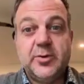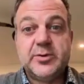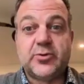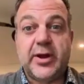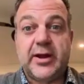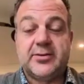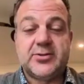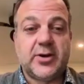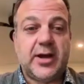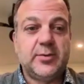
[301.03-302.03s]
So it was
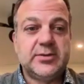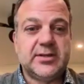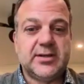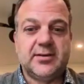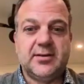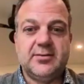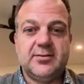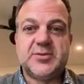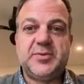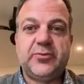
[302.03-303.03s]
great. So I was
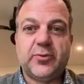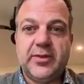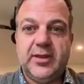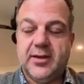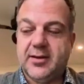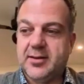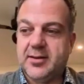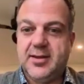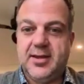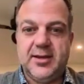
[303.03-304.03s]
just before
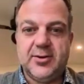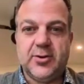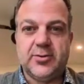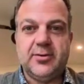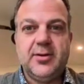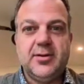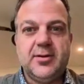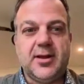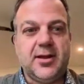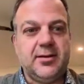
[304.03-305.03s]
the keynote,
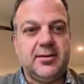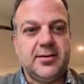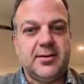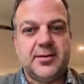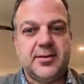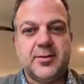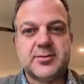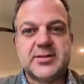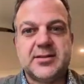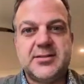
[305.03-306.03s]
and I think it
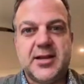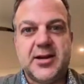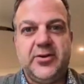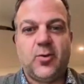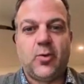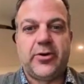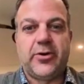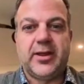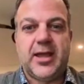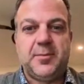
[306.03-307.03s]
was either Terry or
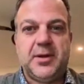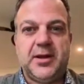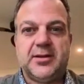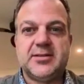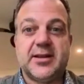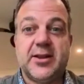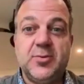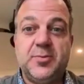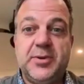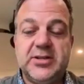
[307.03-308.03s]
Warren came in and said,
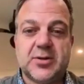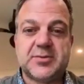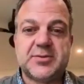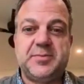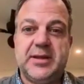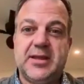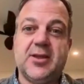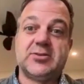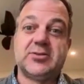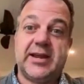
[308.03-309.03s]
"Can you please stop
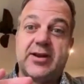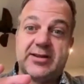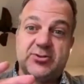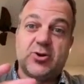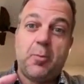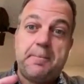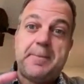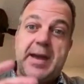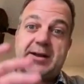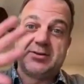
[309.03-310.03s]
speaking because everyone has to go
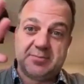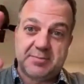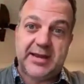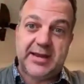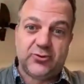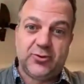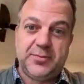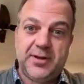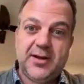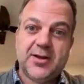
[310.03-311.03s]
back to the main
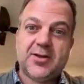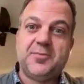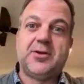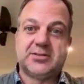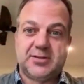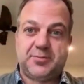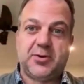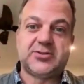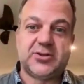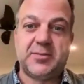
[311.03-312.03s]
room because the
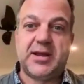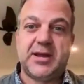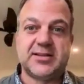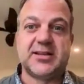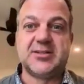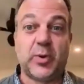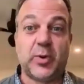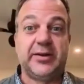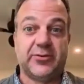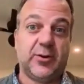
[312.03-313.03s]
person on the main stage is
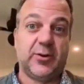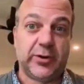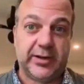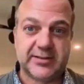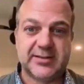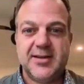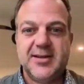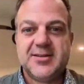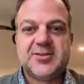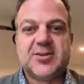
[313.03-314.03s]
waiting for the audience."
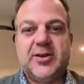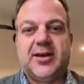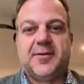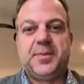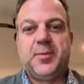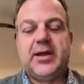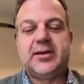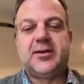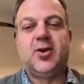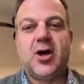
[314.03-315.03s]
So yeah, we
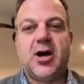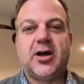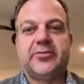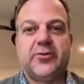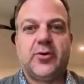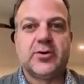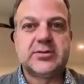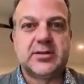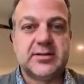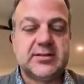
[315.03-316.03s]
had a lot of
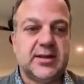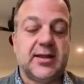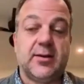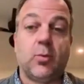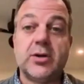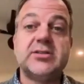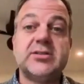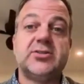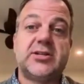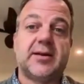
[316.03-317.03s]
folks listening and
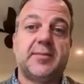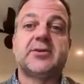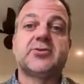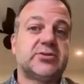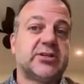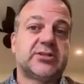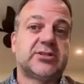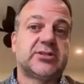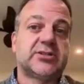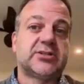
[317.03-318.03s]
wanting to chat about
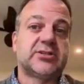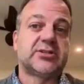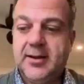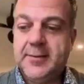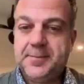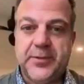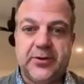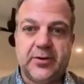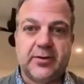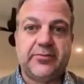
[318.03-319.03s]
transition. Like,
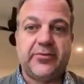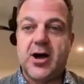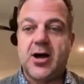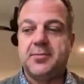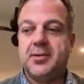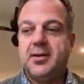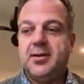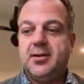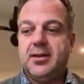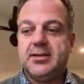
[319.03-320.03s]
a farm
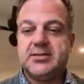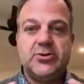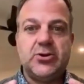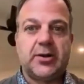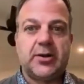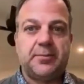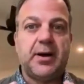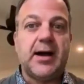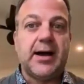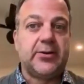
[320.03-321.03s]
is not a
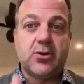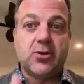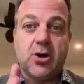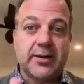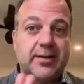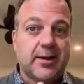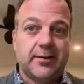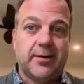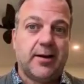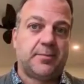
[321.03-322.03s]
pie. You can't
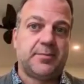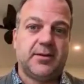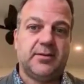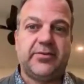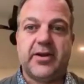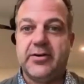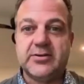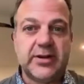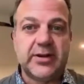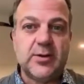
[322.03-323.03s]
cut it up. Fair
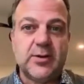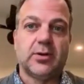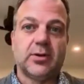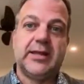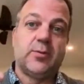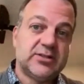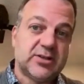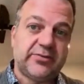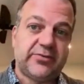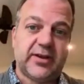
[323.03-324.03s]
is not equal. Equal is
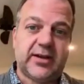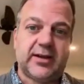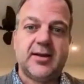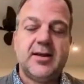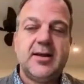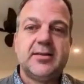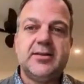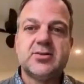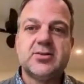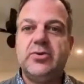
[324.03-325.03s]
not fair.
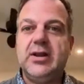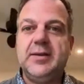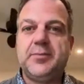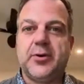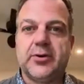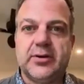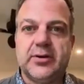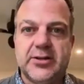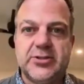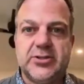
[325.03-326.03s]
These are really
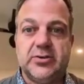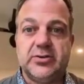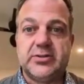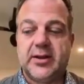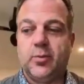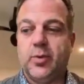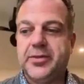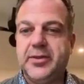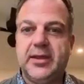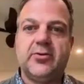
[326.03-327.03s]
pertinent issues. And
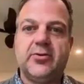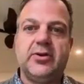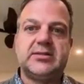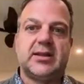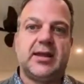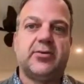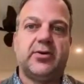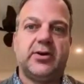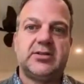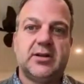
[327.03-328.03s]
with the increase in
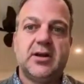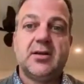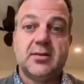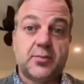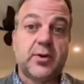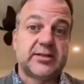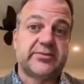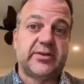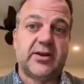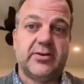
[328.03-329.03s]
acreage, the
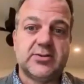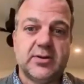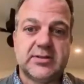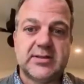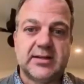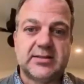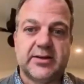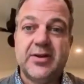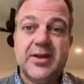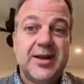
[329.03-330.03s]
price of acreage, and all this kind of
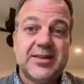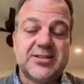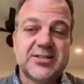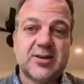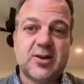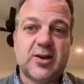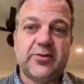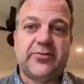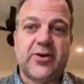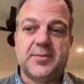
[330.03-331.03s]
stuff, there's just a lot
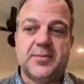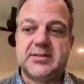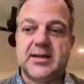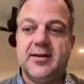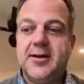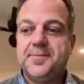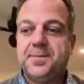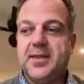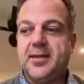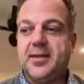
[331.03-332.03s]
of farmers that
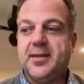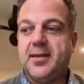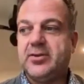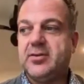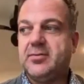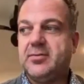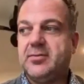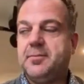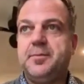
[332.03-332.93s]
haven't